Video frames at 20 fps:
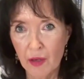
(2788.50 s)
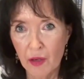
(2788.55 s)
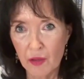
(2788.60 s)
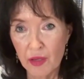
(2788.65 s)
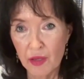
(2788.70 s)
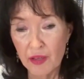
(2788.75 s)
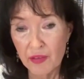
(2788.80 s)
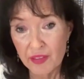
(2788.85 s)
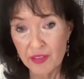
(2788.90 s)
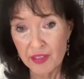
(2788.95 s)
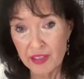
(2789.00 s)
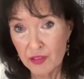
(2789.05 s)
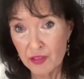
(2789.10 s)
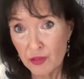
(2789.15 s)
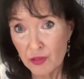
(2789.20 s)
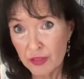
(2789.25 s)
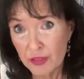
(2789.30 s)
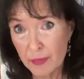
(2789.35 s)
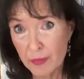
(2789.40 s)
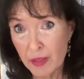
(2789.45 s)
Okay, thank
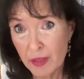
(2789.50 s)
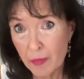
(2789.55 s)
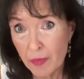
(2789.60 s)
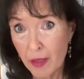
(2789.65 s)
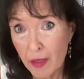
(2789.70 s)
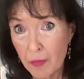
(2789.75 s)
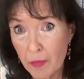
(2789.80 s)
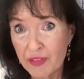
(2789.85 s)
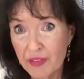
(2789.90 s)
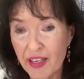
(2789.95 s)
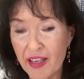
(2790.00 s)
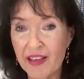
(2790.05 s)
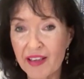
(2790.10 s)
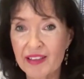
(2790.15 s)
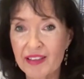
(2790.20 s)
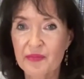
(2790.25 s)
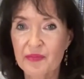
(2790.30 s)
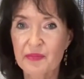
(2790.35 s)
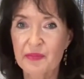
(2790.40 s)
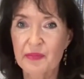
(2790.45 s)
you, Rabbi Barbara.